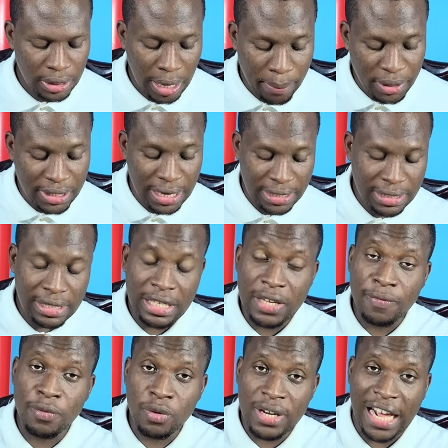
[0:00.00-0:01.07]
Let me just
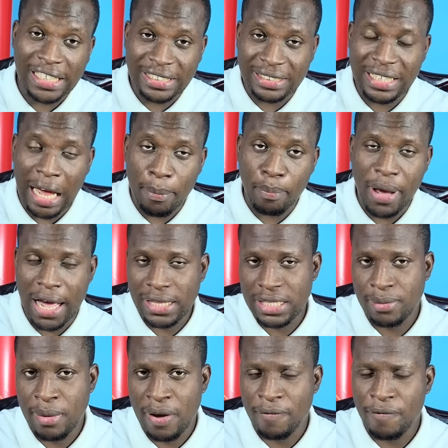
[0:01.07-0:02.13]
give you that
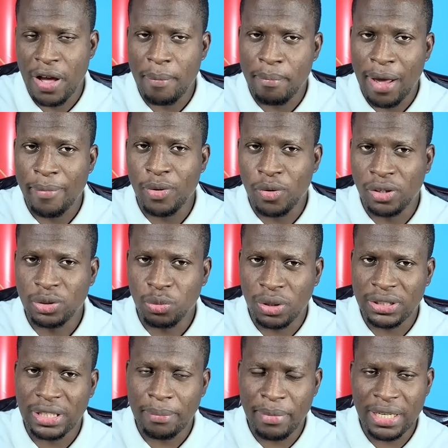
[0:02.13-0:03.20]
part, man. Fan bad because it
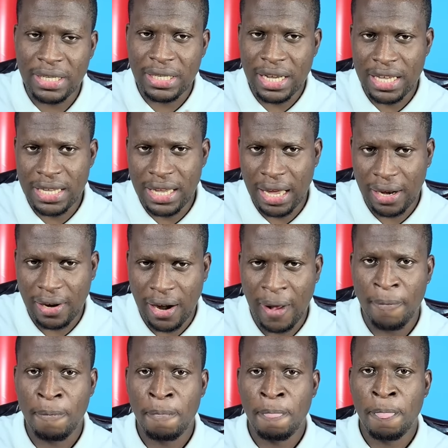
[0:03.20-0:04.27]
was a bit a
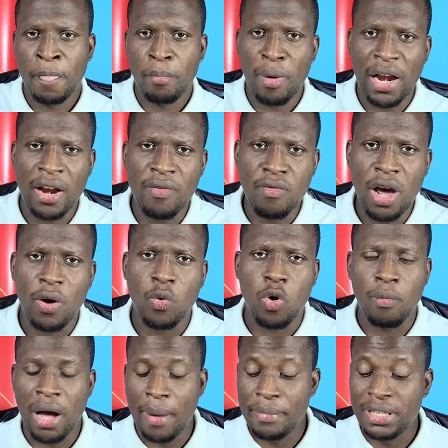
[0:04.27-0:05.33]
kakra. But then, man,
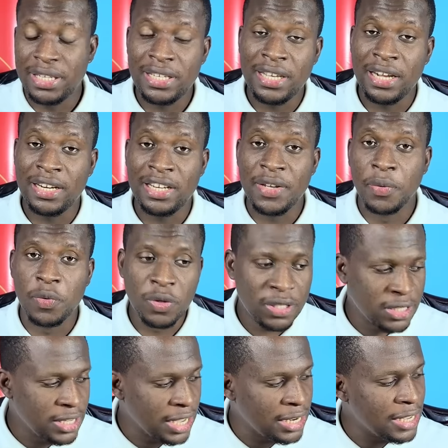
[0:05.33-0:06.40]
come on, me DNB, you could
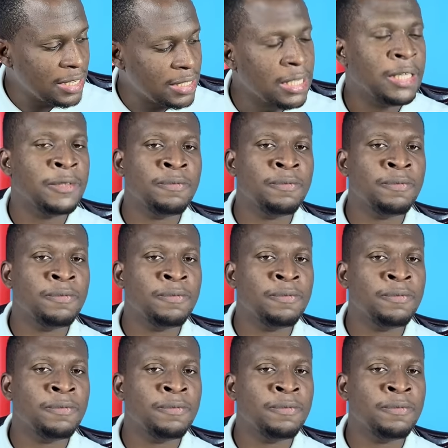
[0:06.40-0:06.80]
see any.